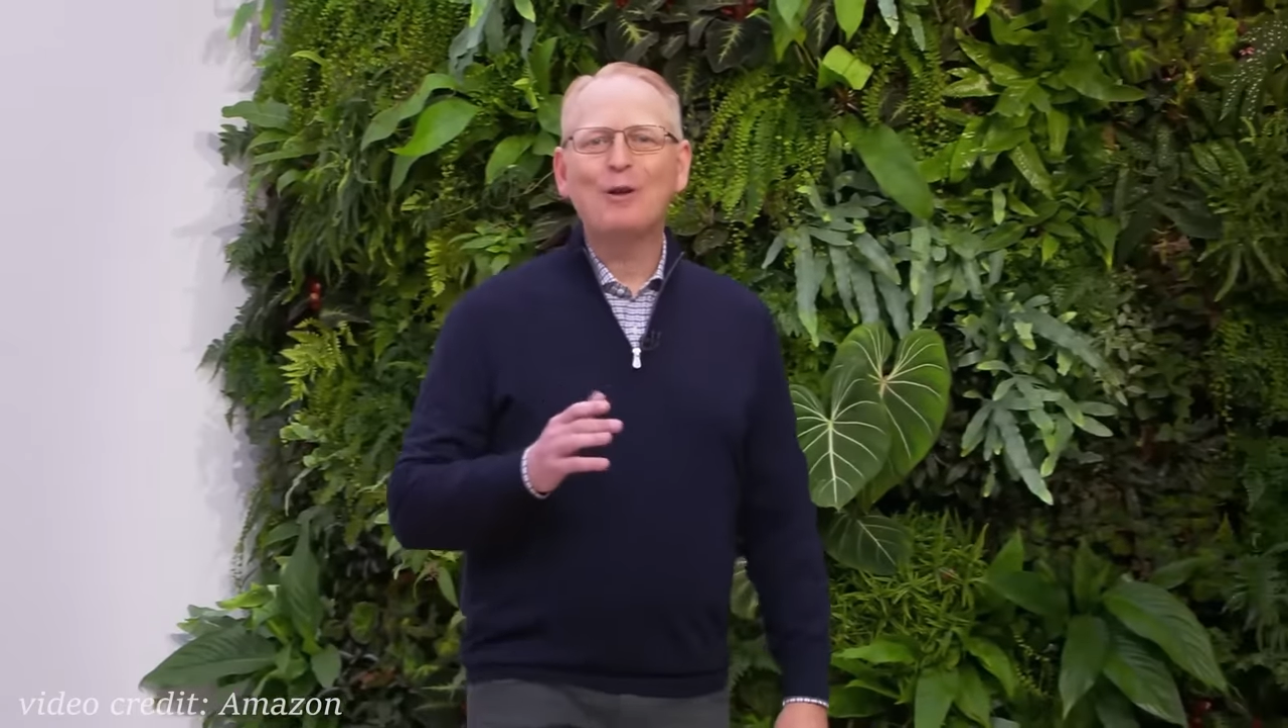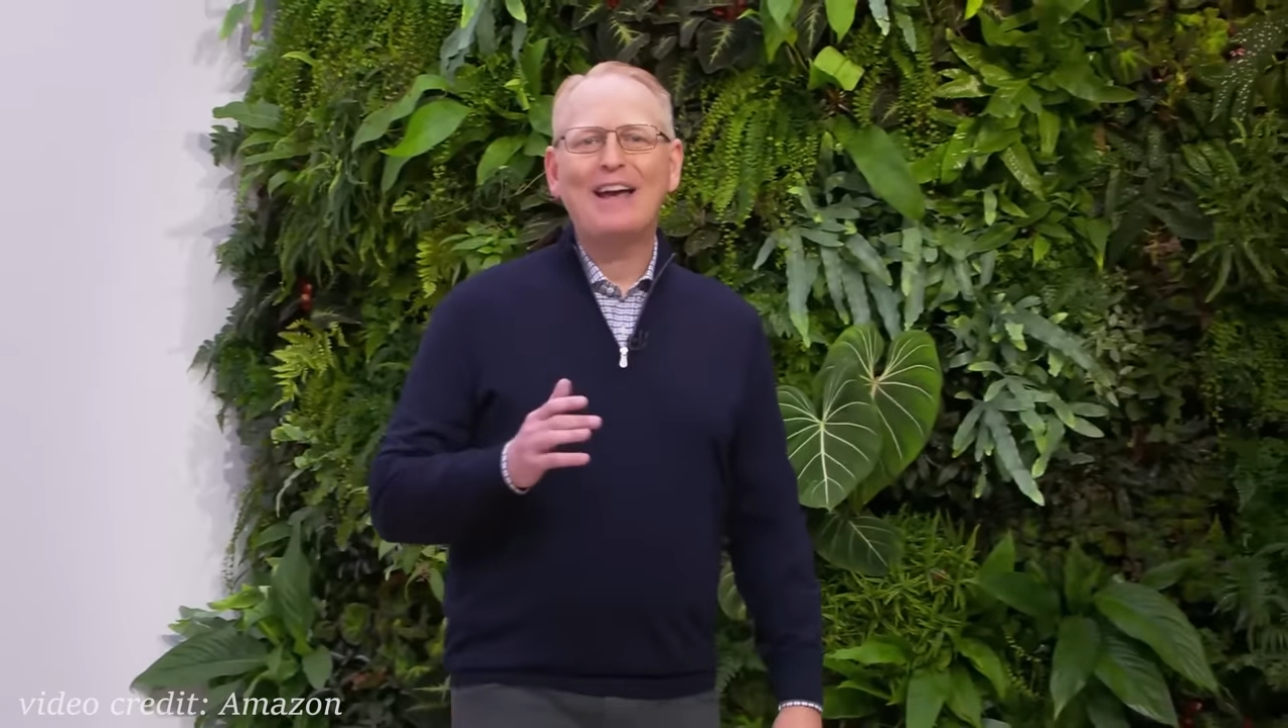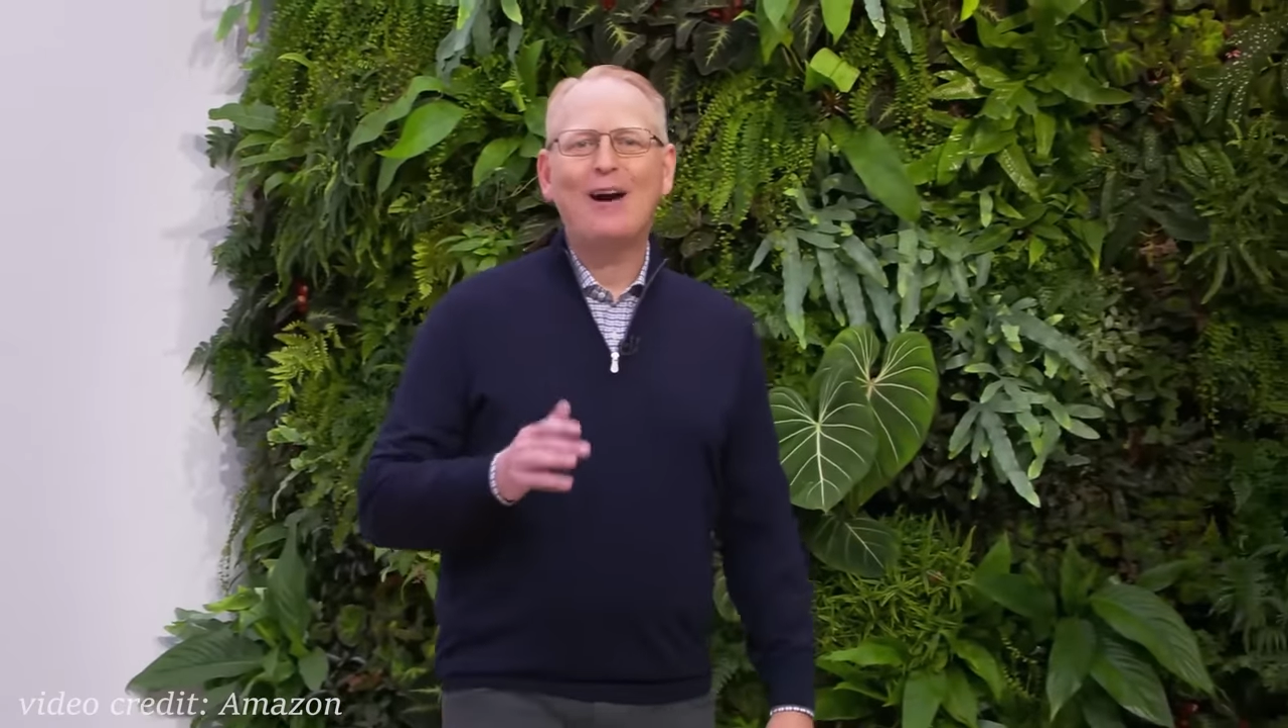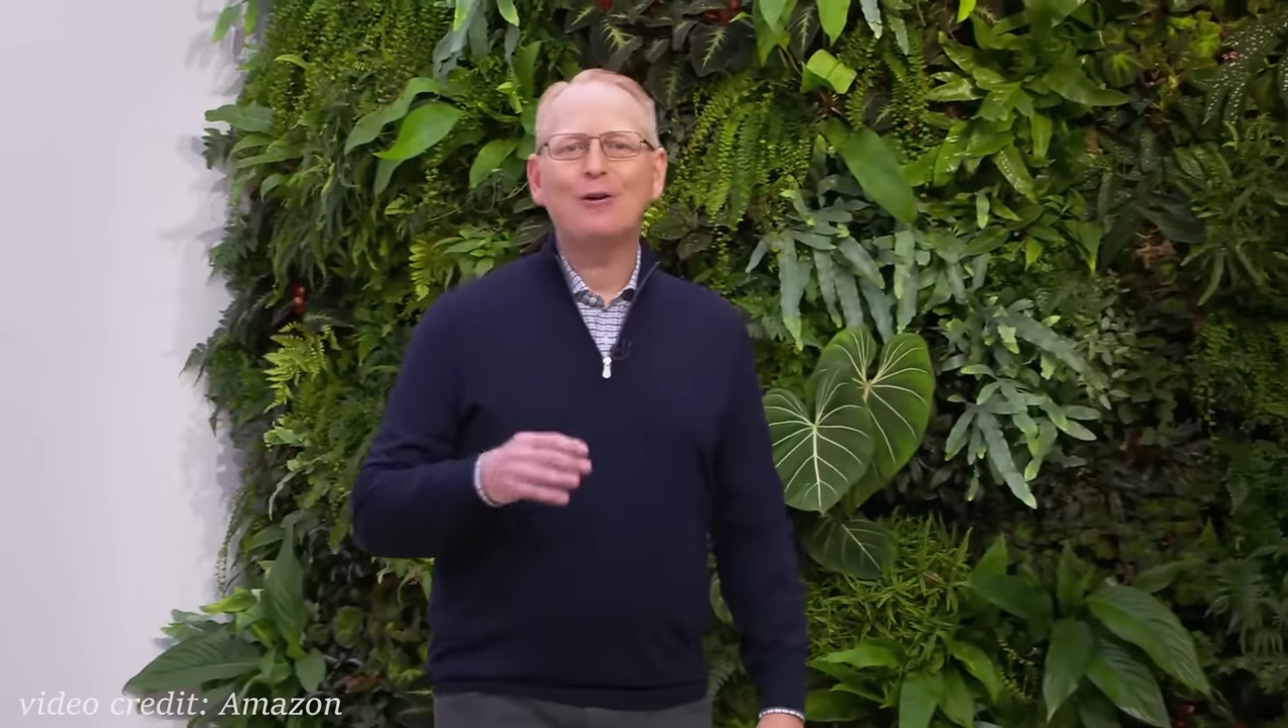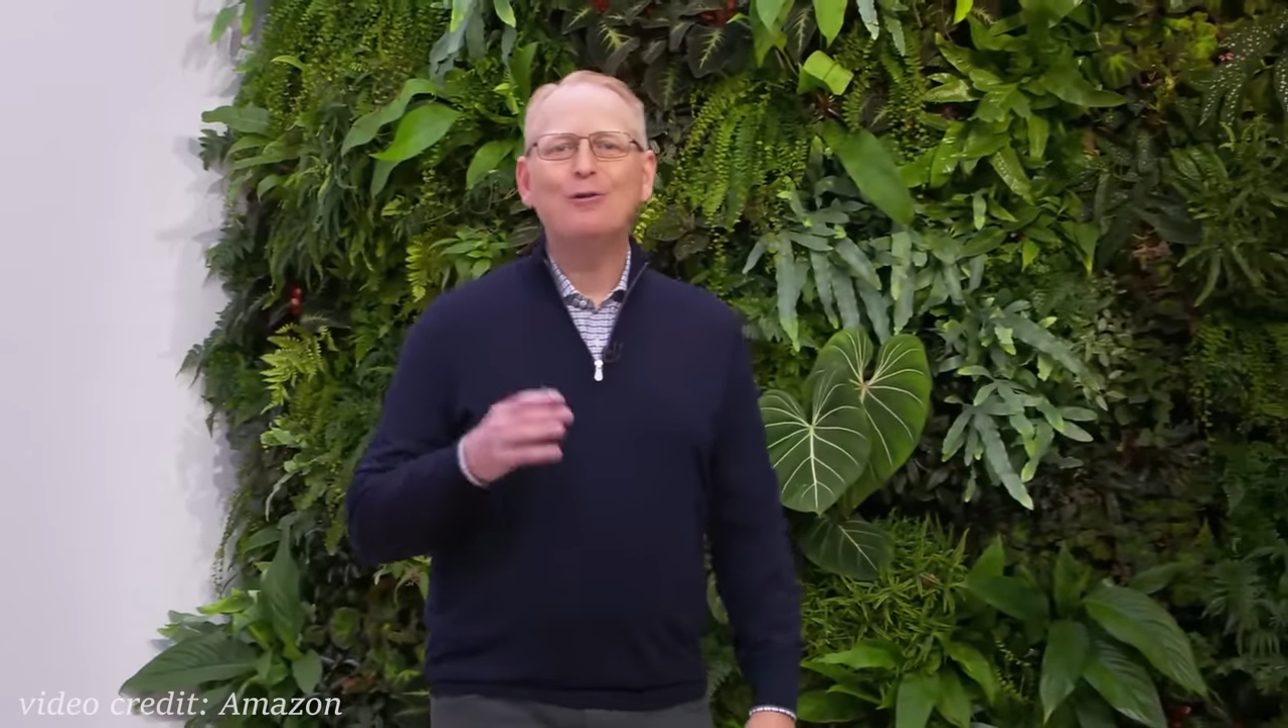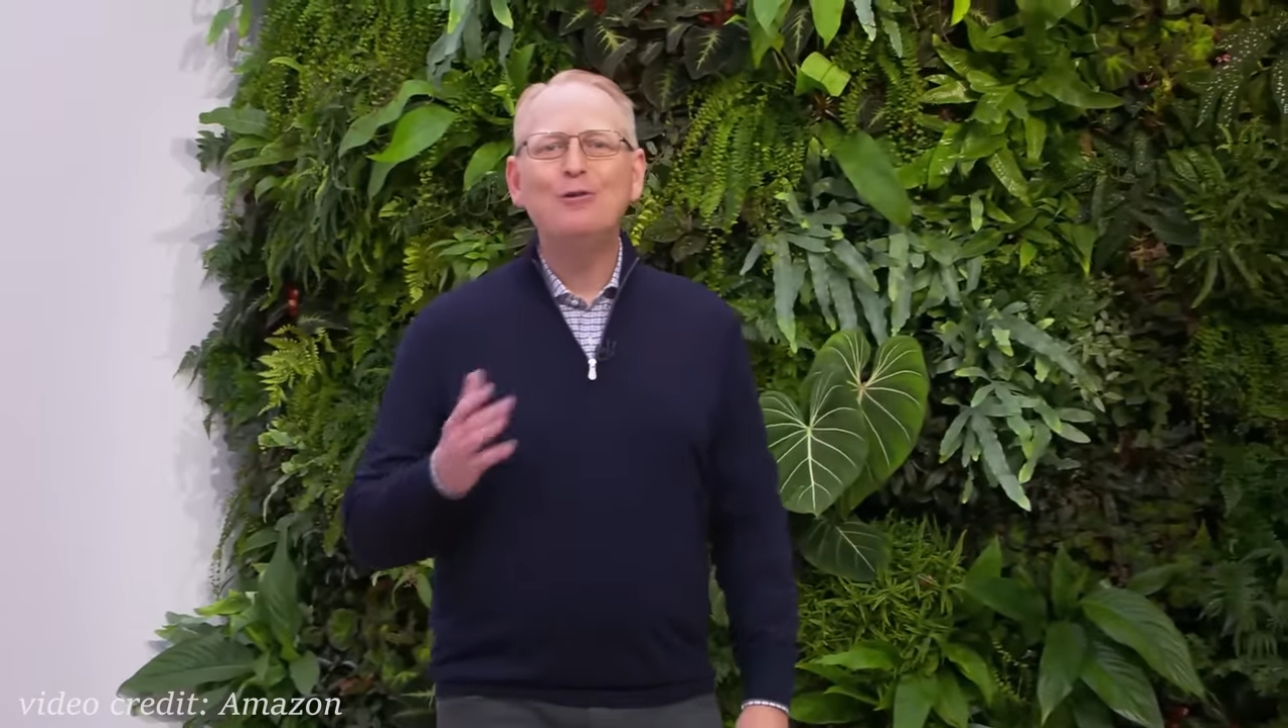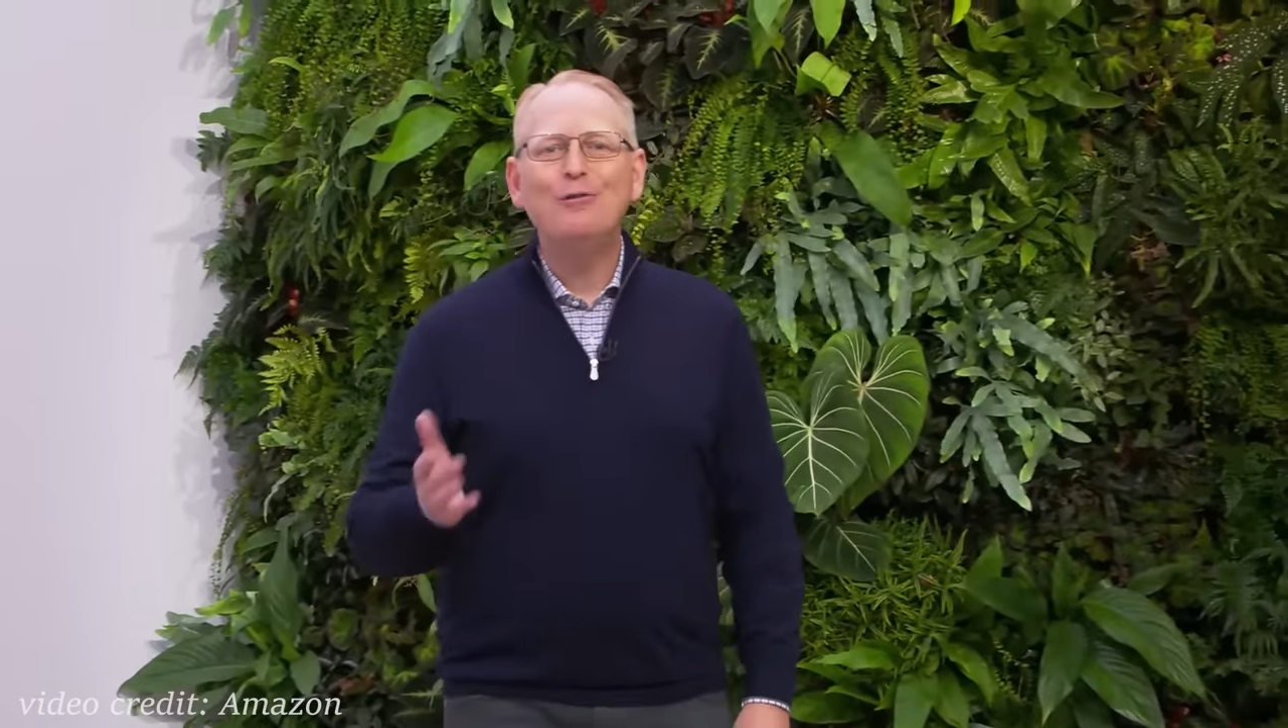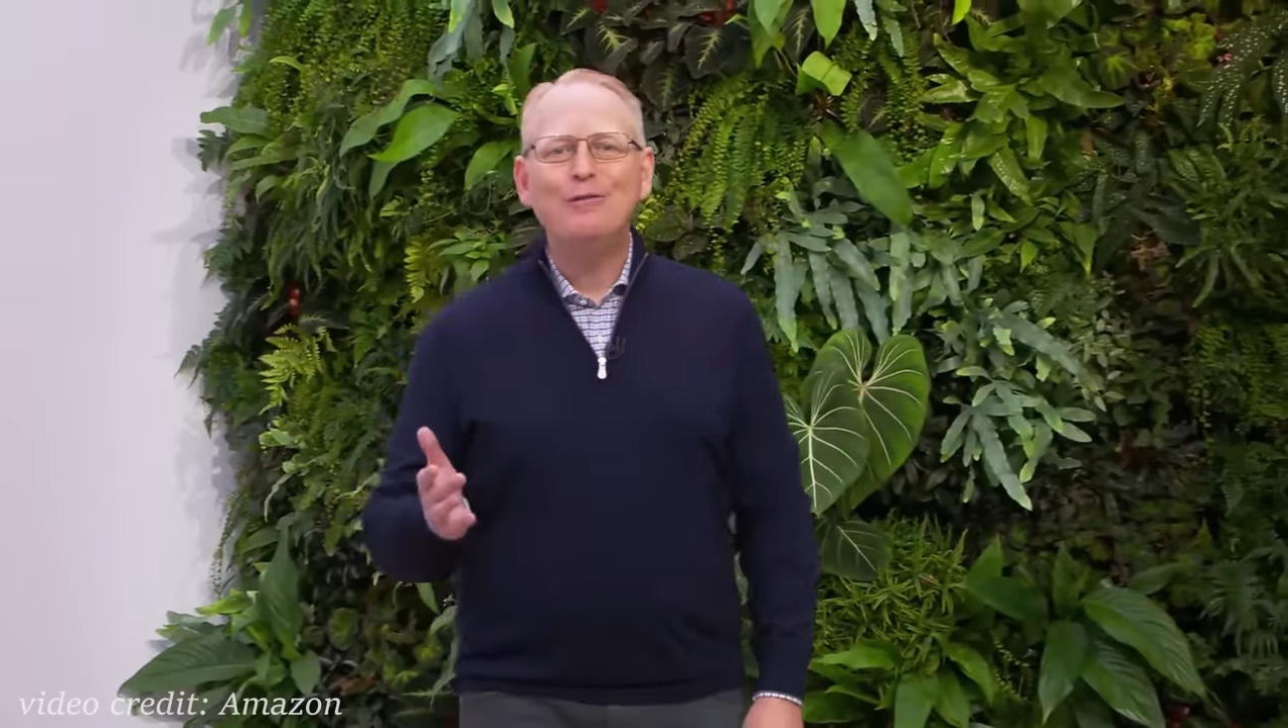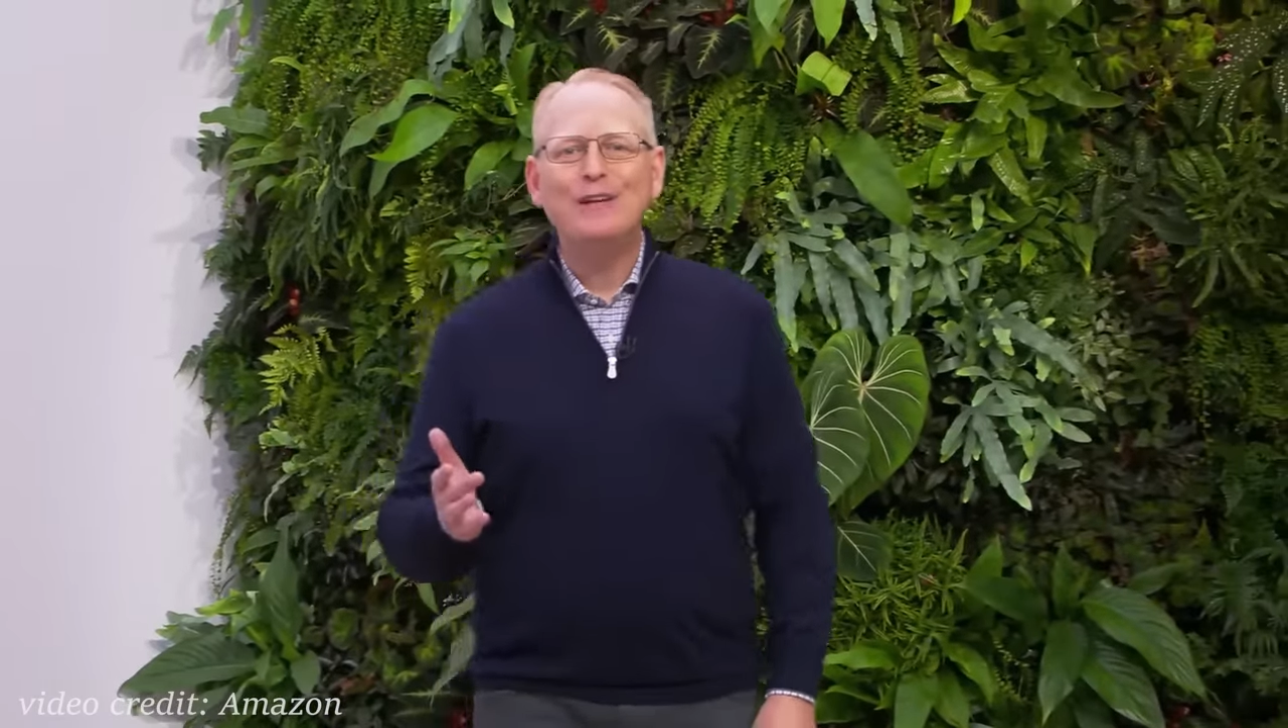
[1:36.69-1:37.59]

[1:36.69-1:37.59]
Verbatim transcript: processing